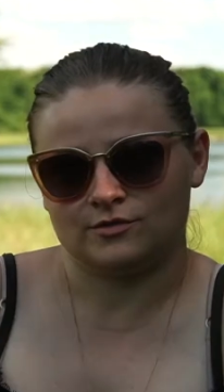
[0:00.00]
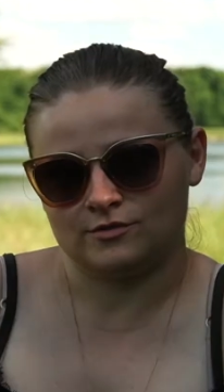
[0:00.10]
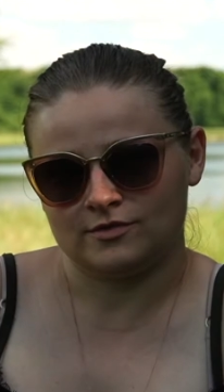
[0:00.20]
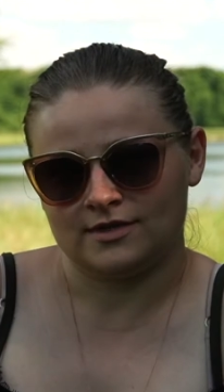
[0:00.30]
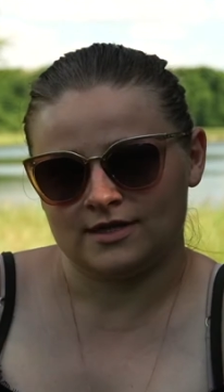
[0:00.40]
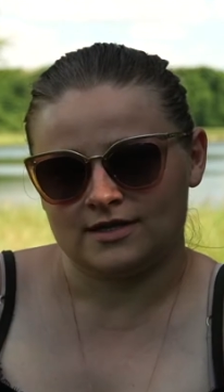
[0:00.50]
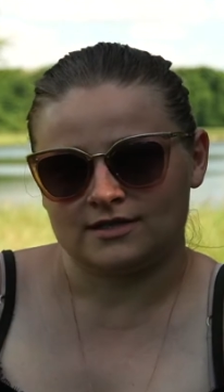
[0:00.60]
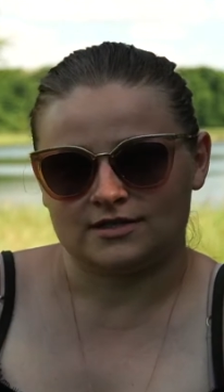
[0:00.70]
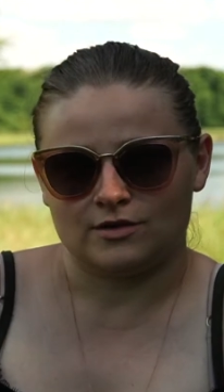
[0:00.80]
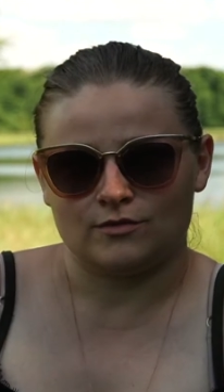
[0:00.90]
too,
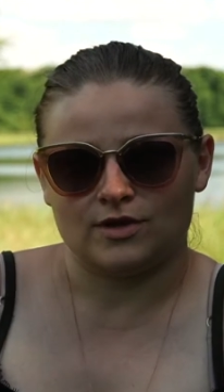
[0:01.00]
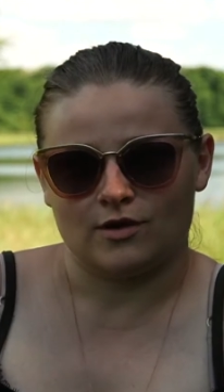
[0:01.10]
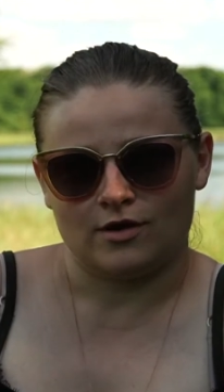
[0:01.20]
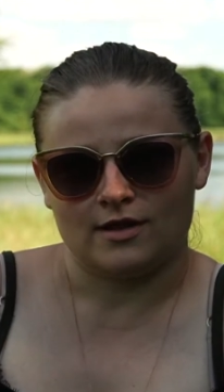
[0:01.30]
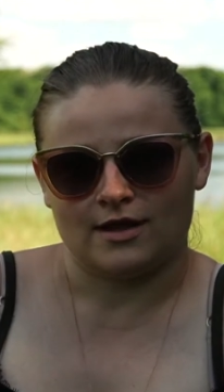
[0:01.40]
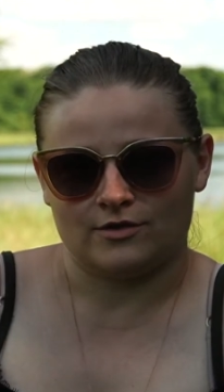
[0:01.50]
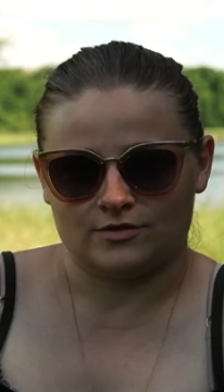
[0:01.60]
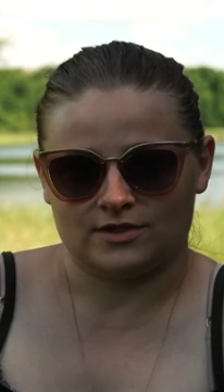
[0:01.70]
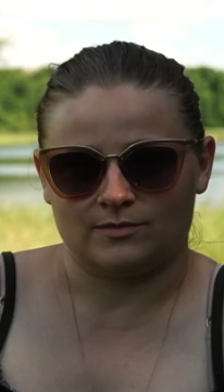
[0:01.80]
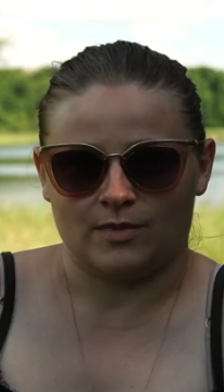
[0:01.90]
so we all are
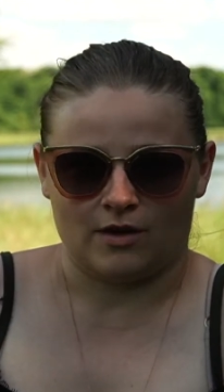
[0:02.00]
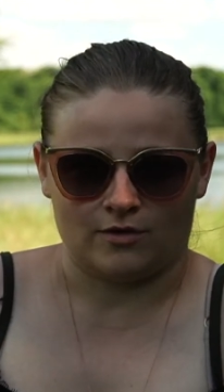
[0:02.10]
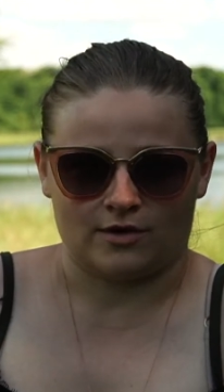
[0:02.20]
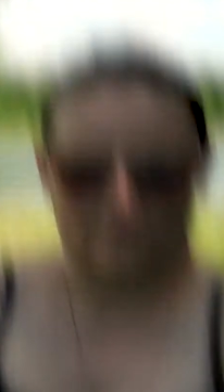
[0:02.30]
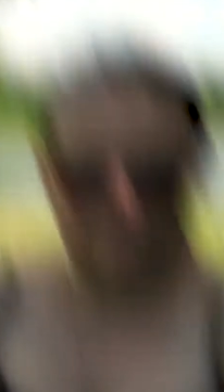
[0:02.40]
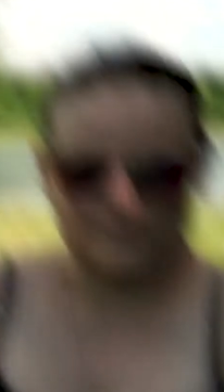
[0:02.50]
using Bauqur.